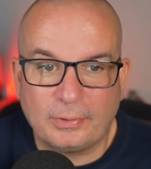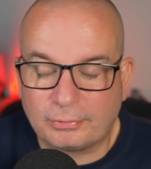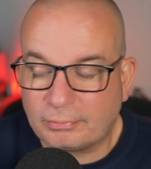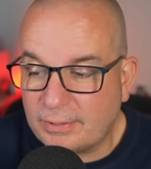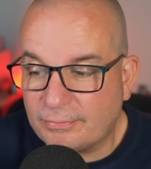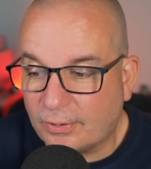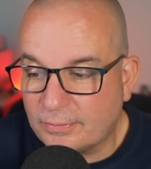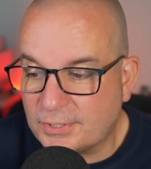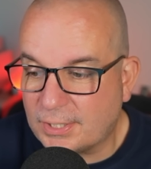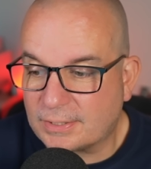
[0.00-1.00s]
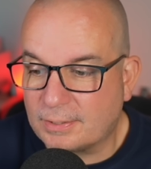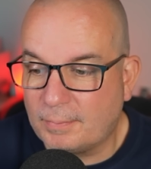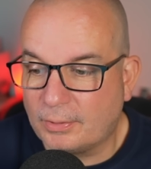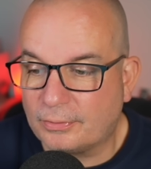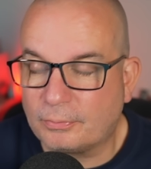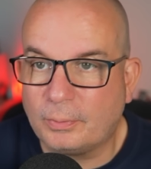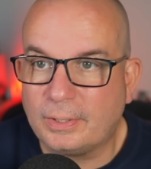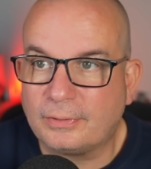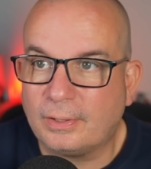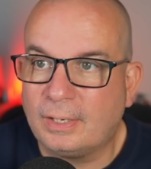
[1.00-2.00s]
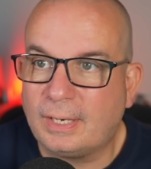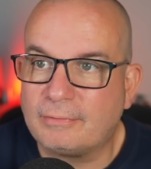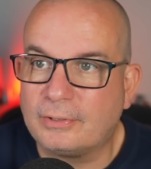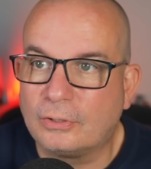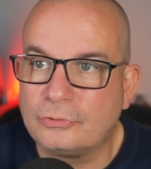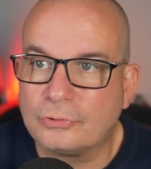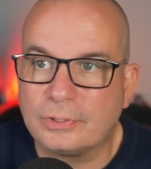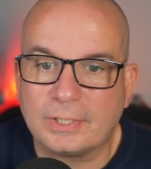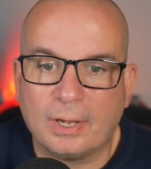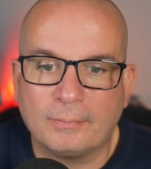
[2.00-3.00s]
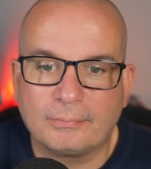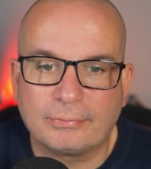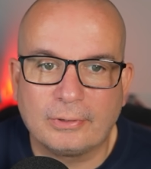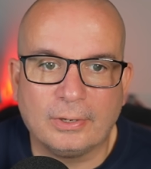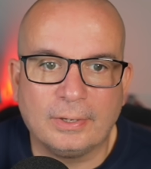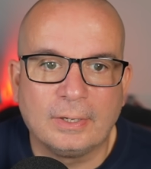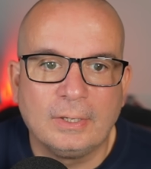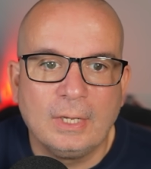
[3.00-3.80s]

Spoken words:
356 a month with 1100 up front.